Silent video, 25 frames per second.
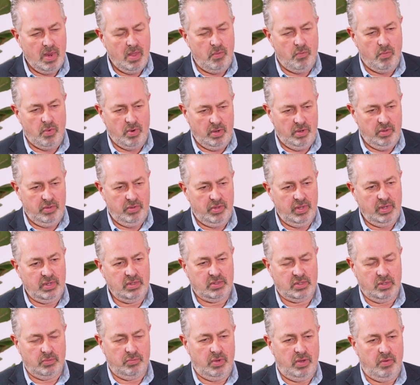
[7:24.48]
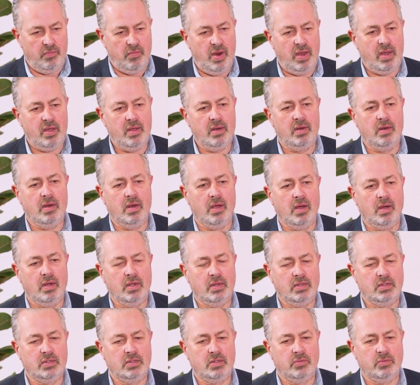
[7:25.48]
One of the things that we
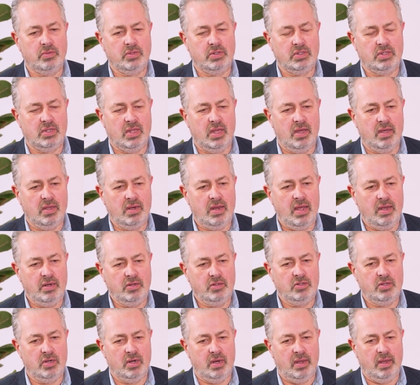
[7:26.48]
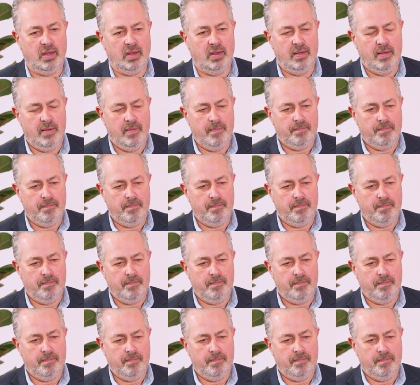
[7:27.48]
recognized was that actually,